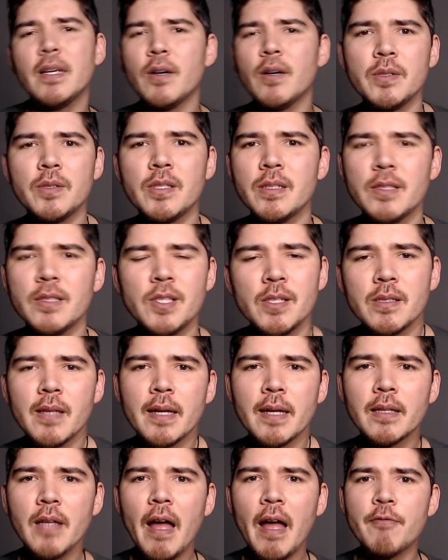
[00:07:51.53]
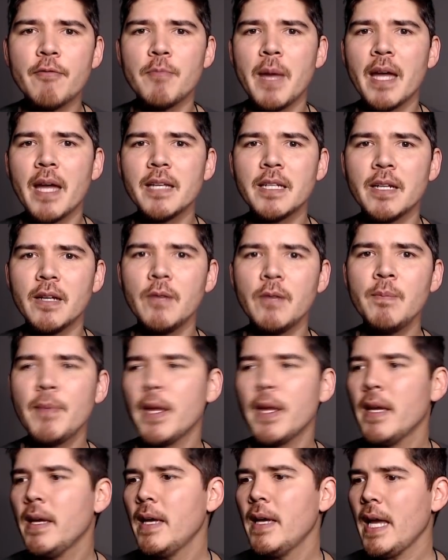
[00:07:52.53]
it's just like life man you know
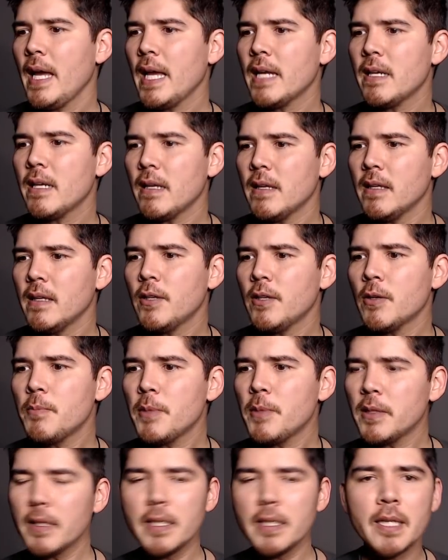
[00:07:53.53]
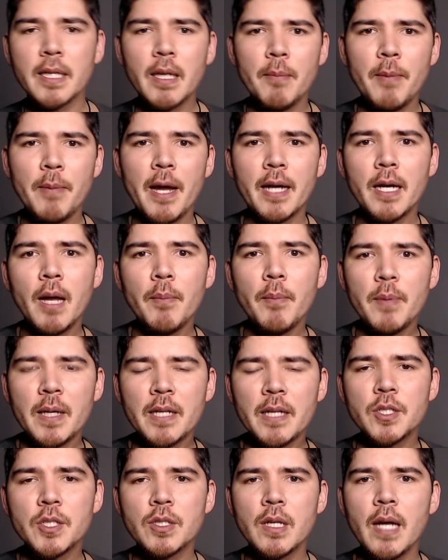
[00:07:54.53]
and your ability to get back up
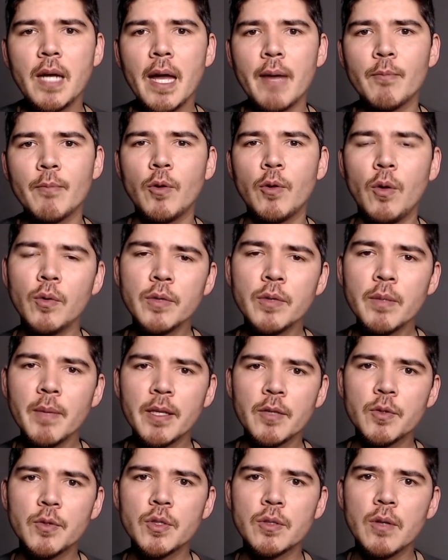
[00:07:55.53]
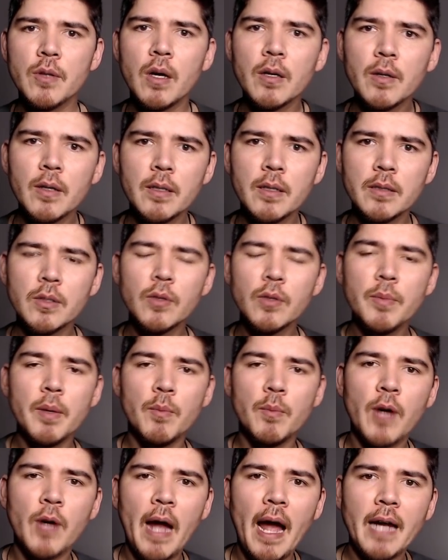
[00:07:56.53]
each time will only make you stronger and a little bit
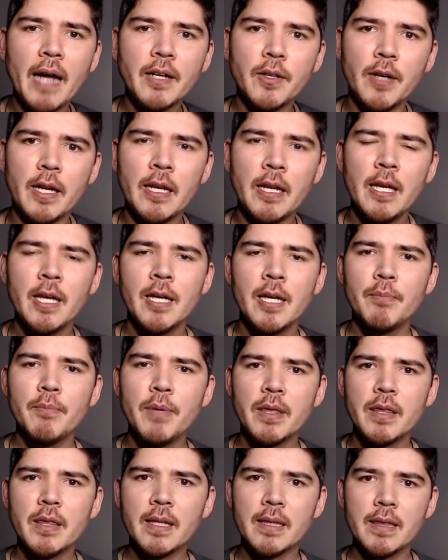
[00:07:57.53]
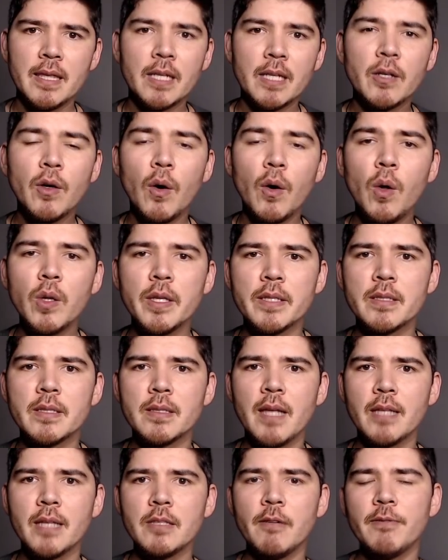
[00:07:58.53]
more accurate. But the, the goal is
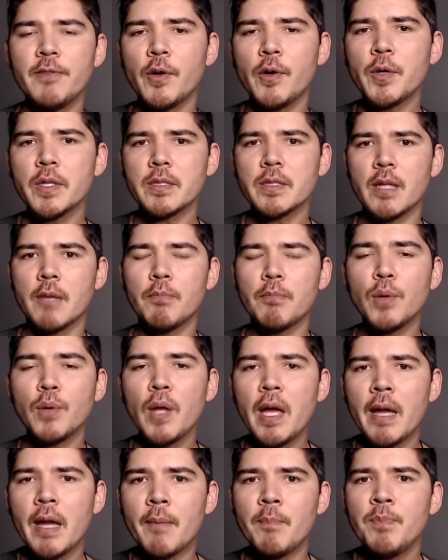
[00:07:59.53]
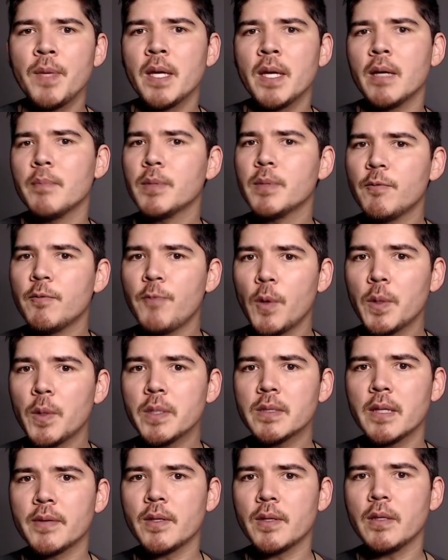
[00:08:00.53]
not to focus on blame, but to
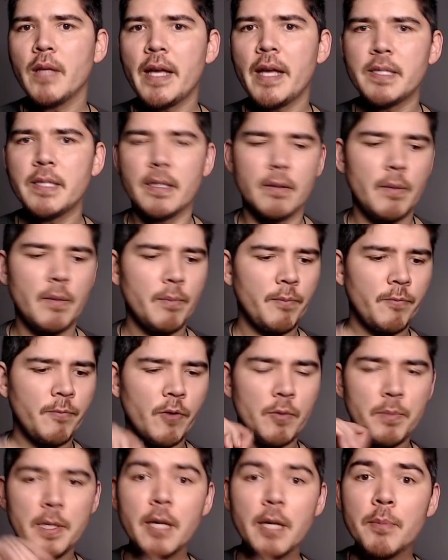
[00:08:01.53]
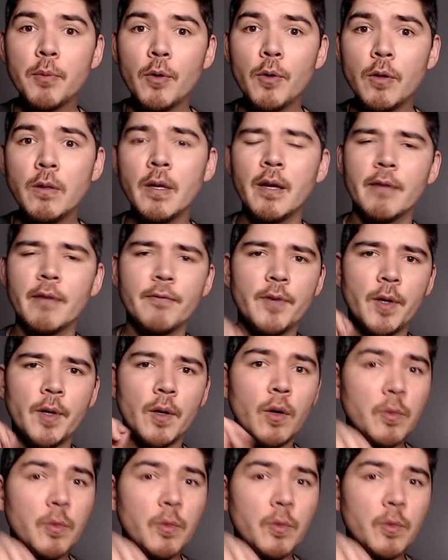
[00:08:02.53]
focus on the lesson for people, for your own